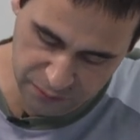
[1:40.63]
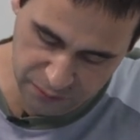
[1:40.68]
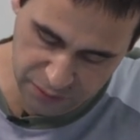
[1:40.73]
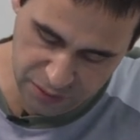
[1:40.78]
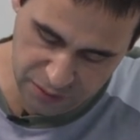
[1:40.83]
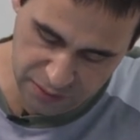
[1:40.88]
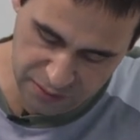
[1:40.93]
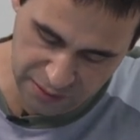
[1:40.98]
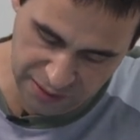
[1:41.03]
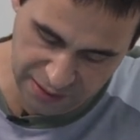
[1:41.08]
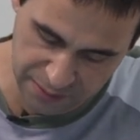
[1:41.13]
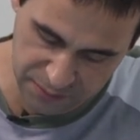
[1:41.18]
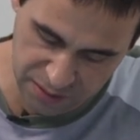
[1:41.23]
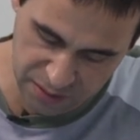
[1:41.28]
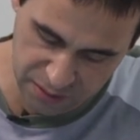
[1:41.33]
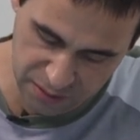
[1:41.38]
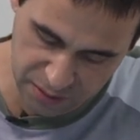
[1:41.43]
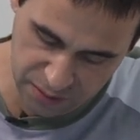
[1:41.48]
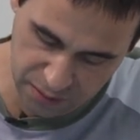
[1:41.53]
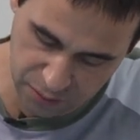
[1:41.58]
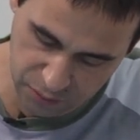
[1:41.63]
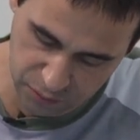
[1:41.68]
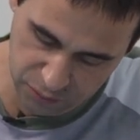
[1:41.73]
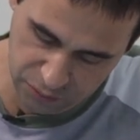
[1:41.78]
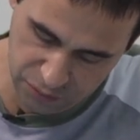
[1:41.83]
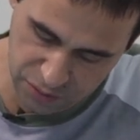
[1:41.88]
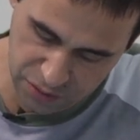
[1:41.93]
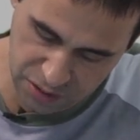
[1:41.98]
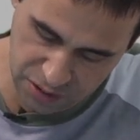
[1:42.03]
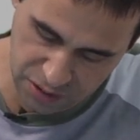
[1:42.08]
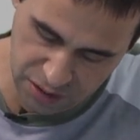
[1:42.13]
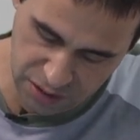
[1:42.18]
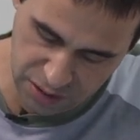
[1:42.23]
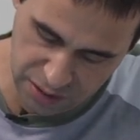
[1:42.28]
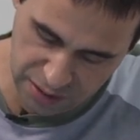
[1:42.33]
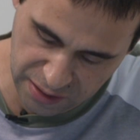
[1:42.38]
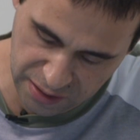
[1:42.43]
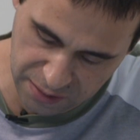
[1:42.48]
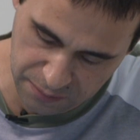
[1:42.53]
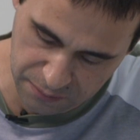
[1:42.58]
which is lambda equal to
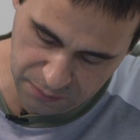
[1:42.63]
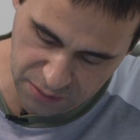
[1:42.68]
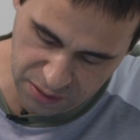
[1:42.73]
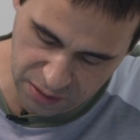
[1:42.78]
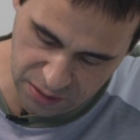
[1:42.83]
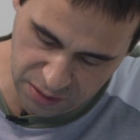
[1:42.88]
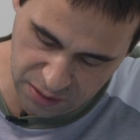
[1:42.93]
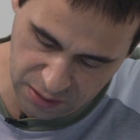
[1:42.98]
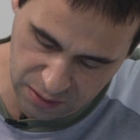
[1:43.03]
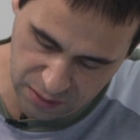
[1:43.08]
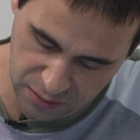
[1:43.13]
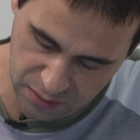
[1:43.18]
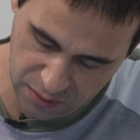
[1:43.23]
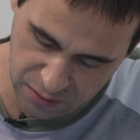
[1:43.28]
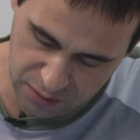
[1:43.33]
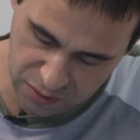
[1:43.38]
GME,